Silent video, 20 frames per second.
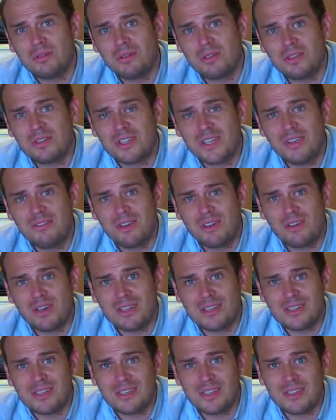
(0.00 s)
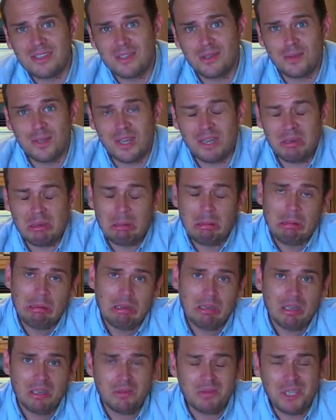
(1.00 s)
TV licensing do that?
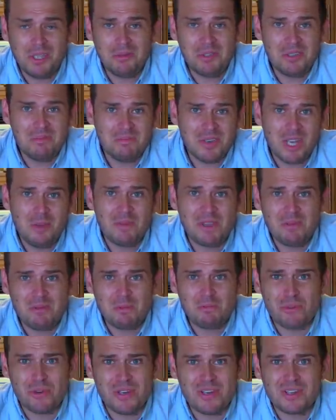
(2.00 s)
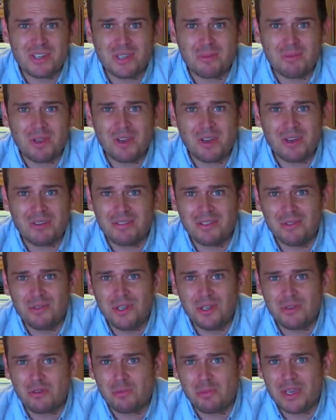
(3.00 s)
Maybe it would breach some kind of new
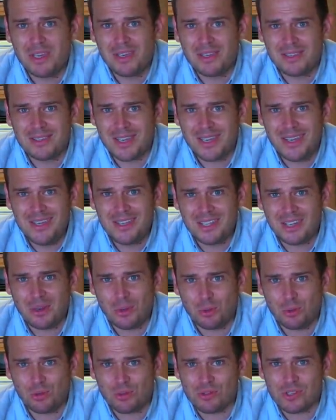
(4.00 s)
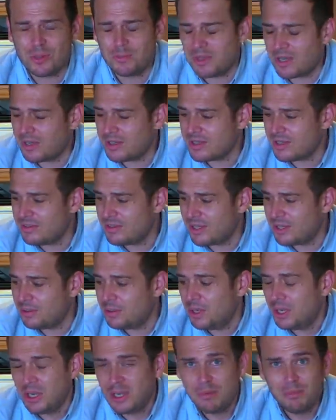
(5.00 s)
European data law or something, I don't know.
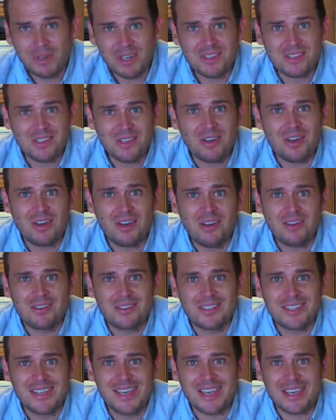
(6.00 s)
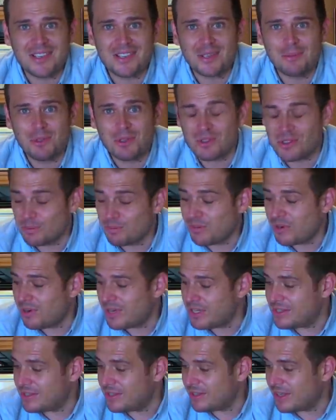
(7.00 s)
But it's not hard to get, so I'm not
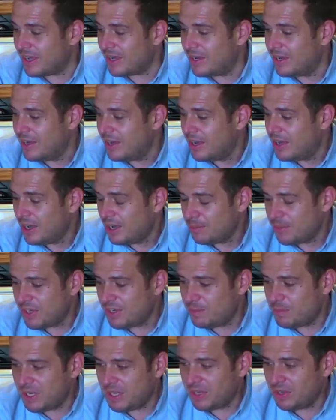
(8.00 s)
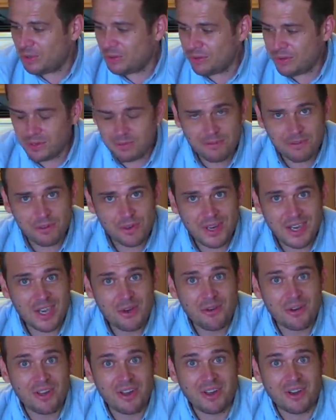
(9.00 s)
surprised at that. But you've been ignoring them for a
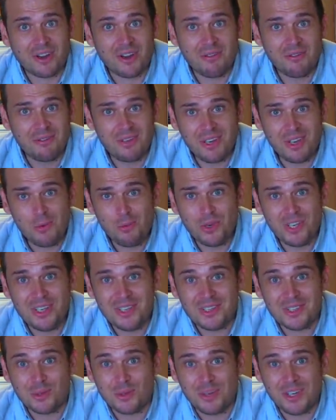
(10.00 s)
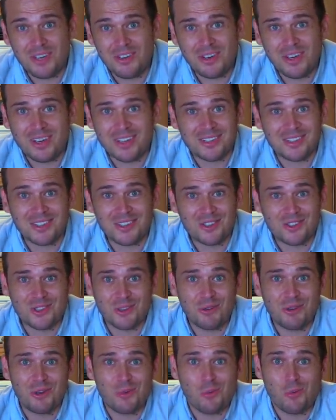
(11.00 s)
year and a half. You know what you're doing, you've got it under
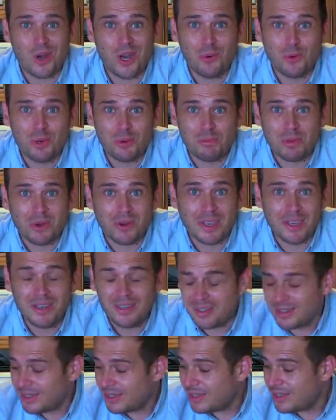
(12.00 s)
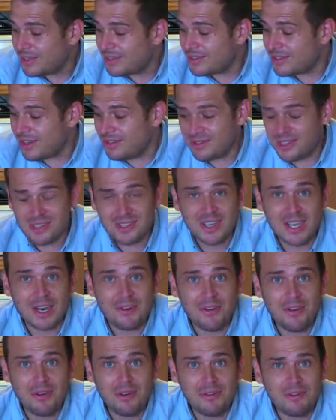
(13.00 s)
control, you're not worried by it. So just
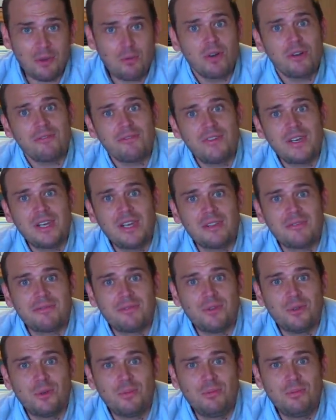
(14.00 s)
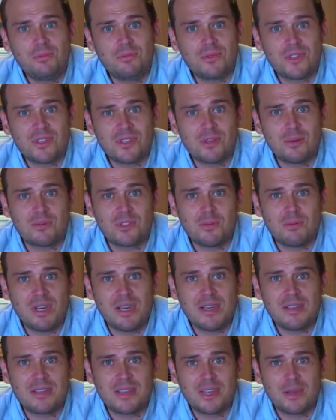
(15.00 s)
carry on. If you want to fill in the form to stop some
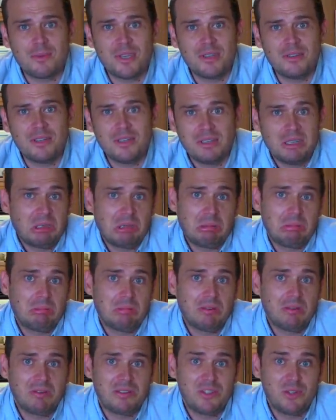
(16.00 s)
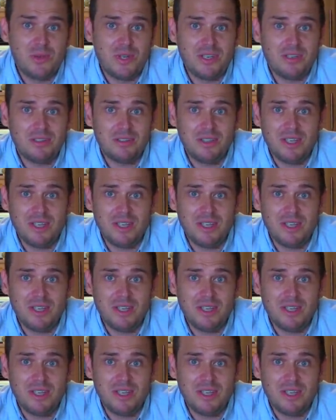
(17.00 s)
letters coming, do it.